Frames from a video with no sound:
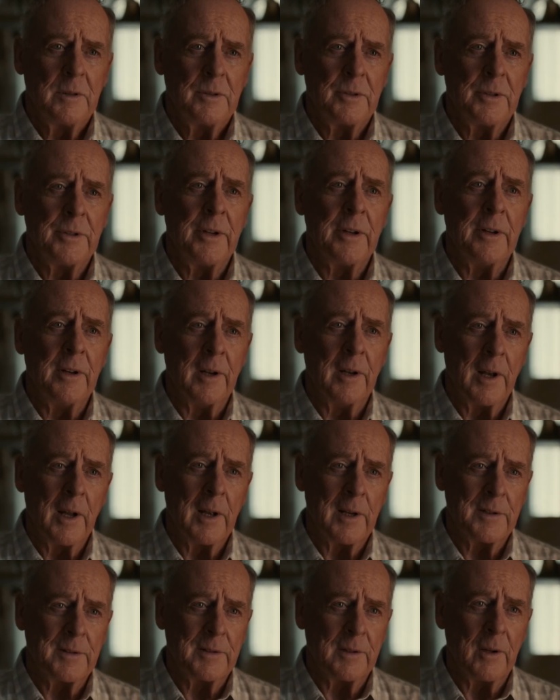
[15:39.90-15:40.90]
She didn't
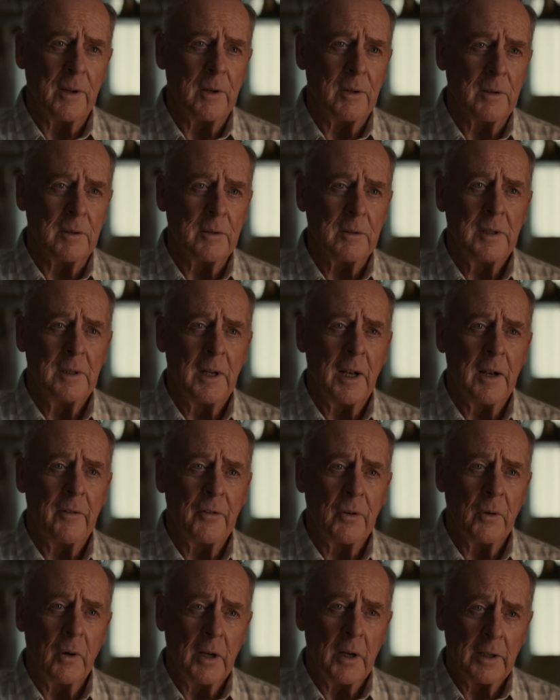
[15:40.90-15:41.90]
last long
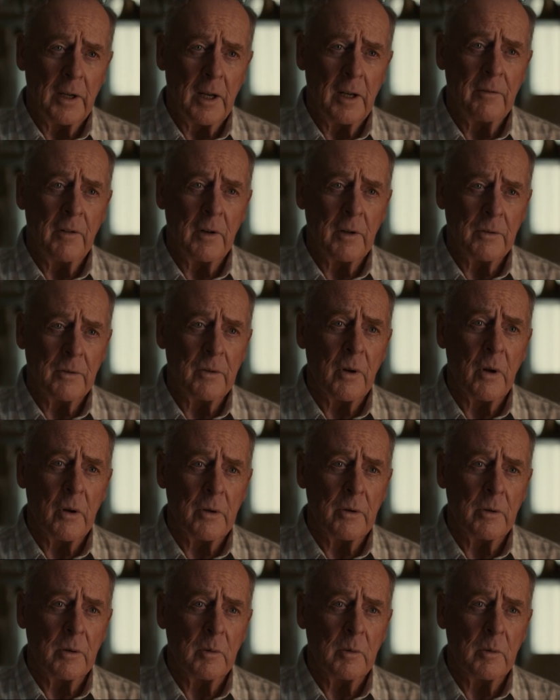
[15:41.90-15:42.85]
after I gave our daughter